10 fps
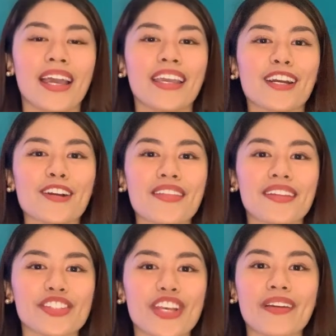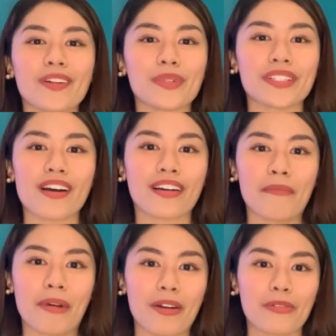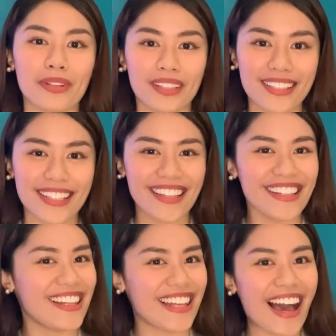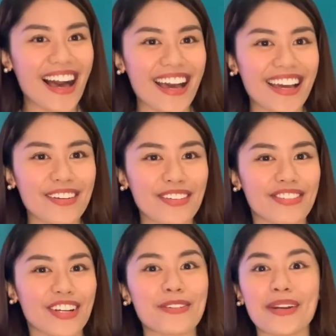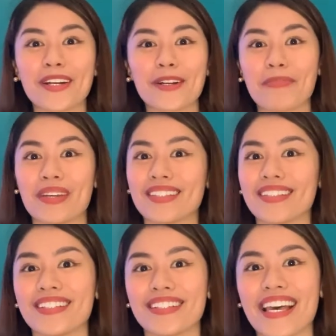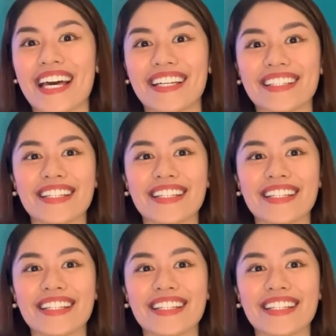Here in this channel, we talk about real estate, life, career, business, and